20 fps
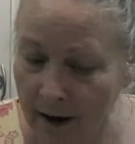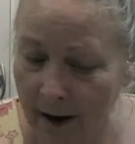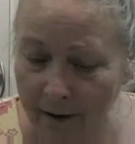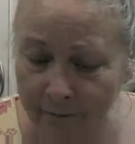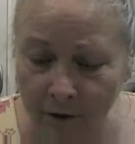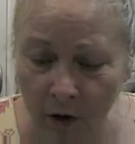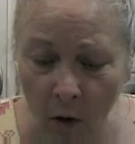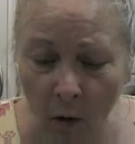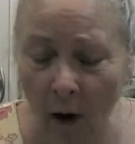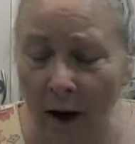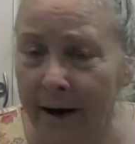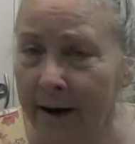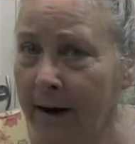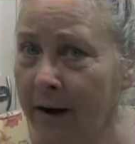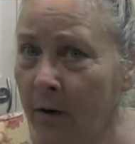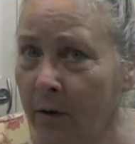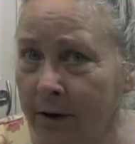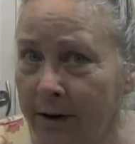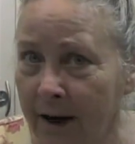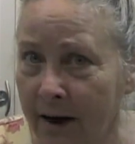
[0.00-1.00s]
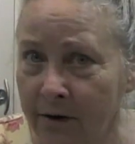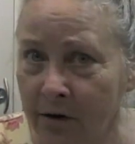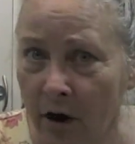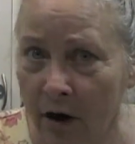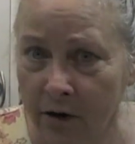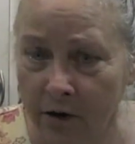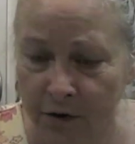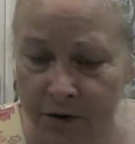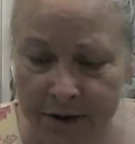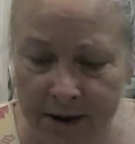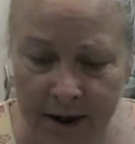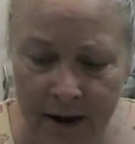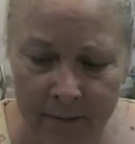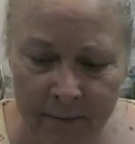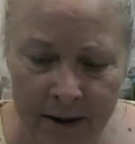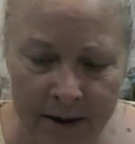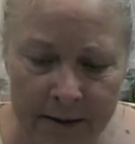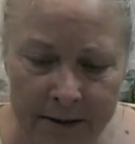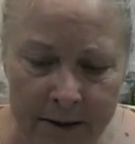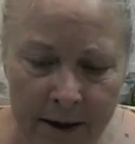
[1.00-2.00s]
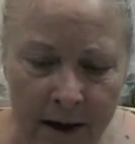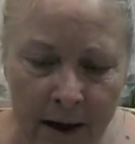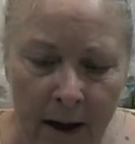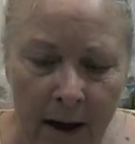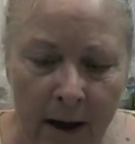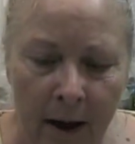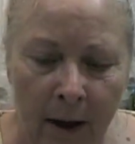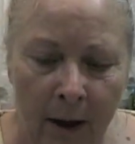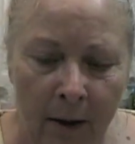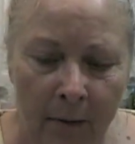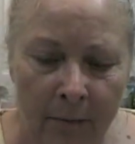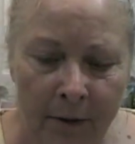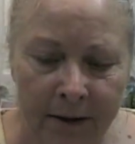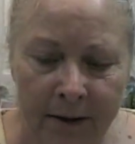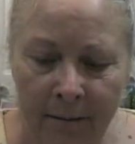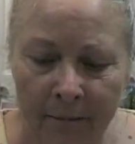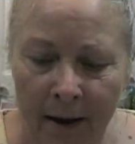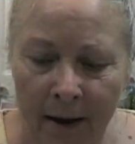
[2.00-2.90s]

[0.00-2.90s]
I have no idea what that doctor's name is, but the